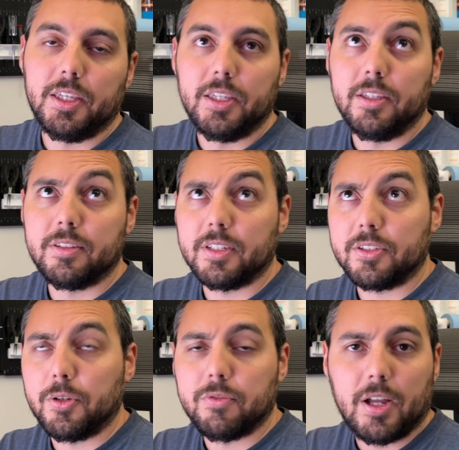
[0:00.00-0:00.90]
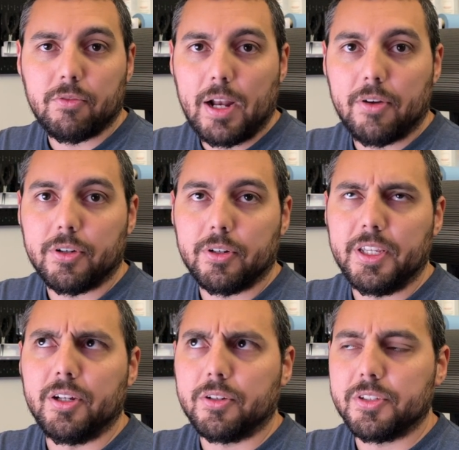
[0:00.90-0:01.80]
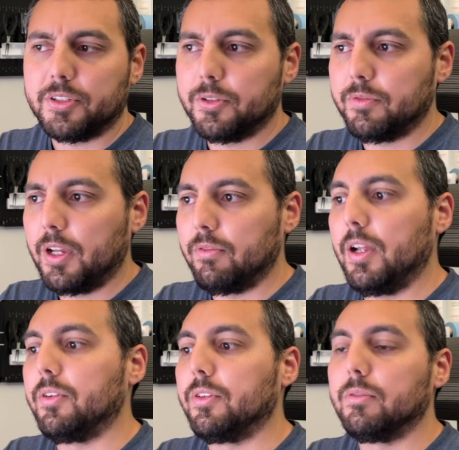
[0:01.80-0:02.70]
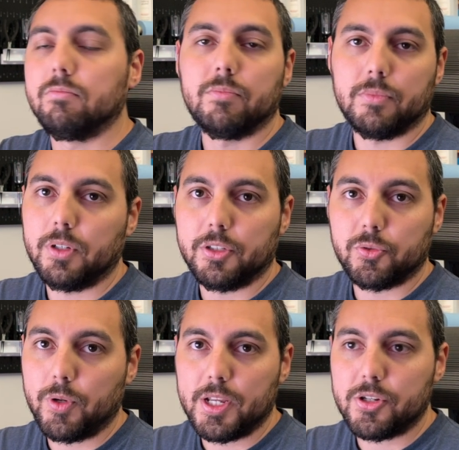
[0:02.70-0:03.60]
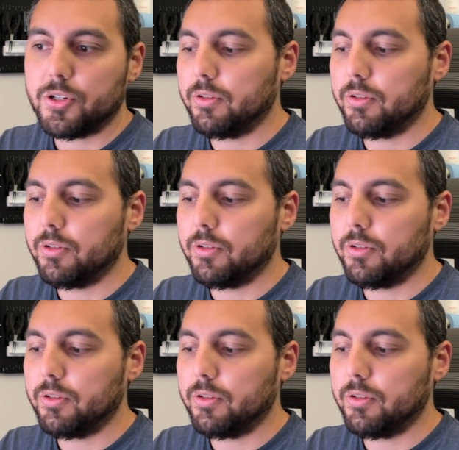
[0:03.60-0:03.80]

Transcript: E R six oh five router, E R six oh five router, a switch,